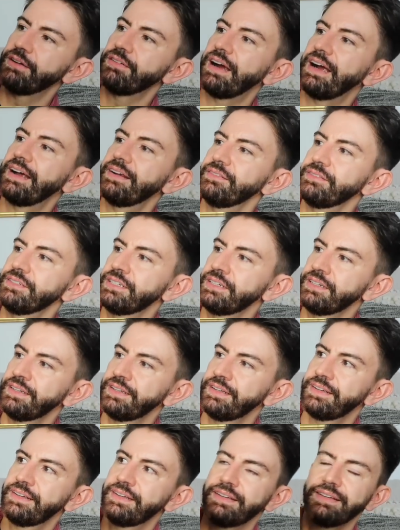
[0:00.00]
way around
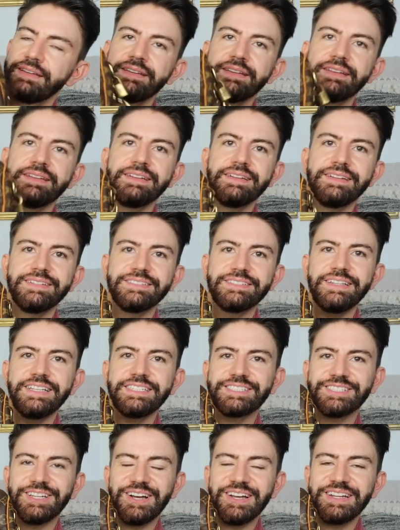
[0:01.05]
to
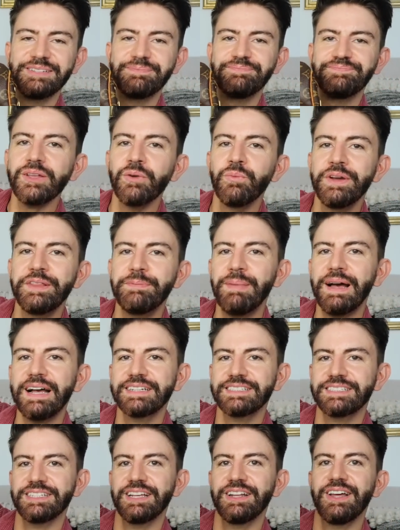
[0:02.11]
this side. With
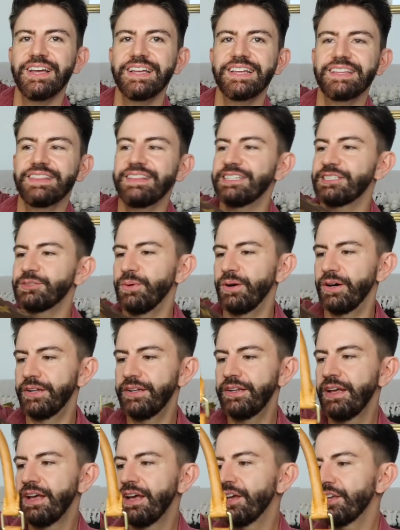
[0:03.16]
bags like this
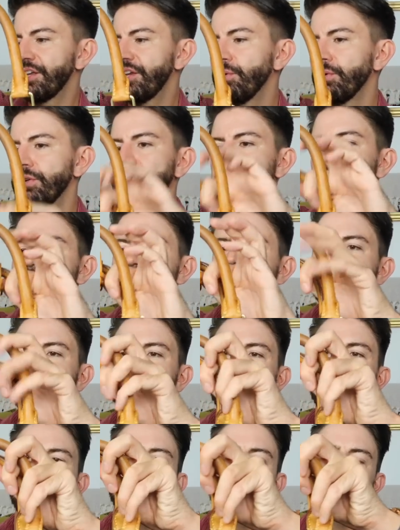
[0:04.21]
one, you will
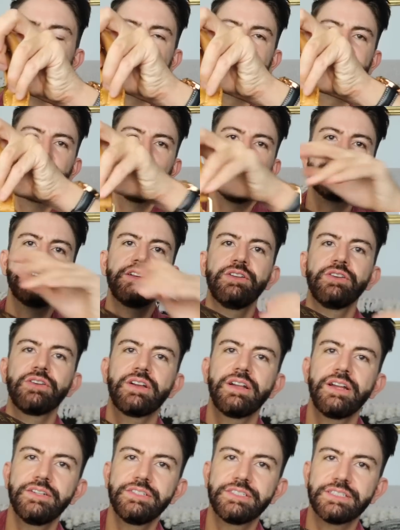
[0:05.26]
notice when you look
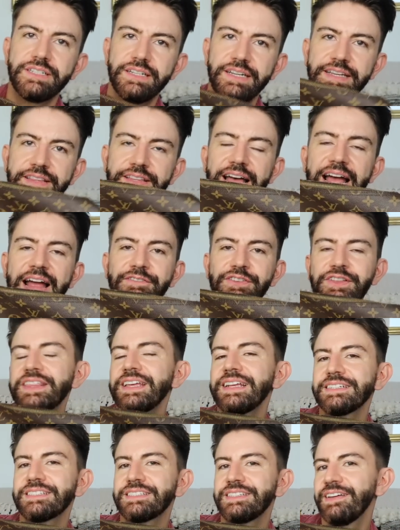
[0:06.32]
closely that
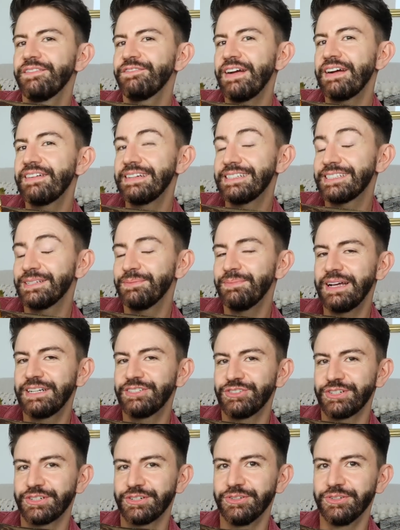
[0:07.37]
everything's very
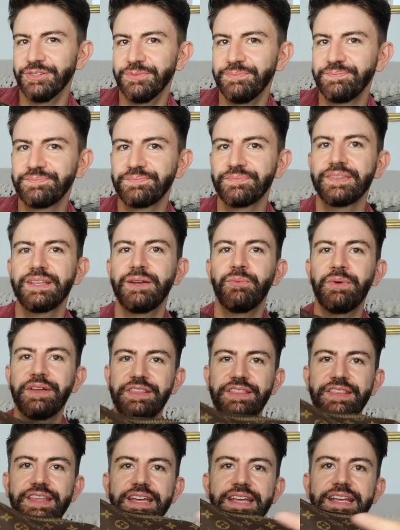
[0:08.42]
symmetrical
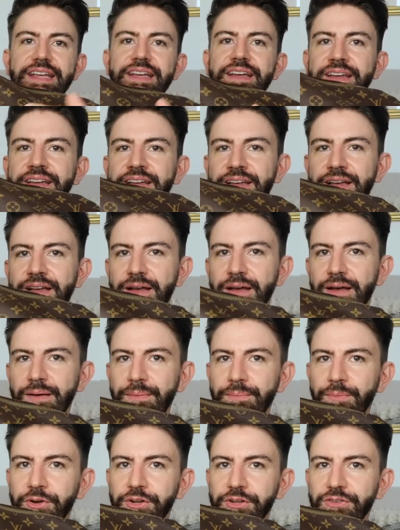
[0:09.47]
with the
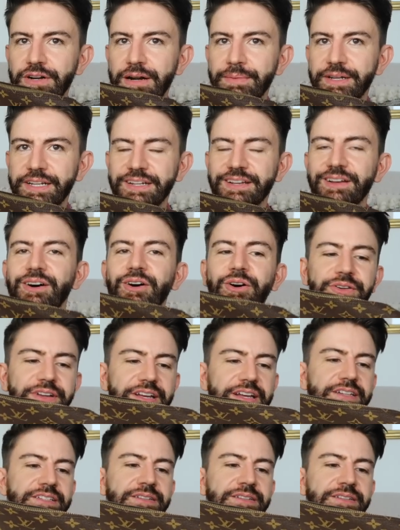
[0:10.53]
monogramming on it.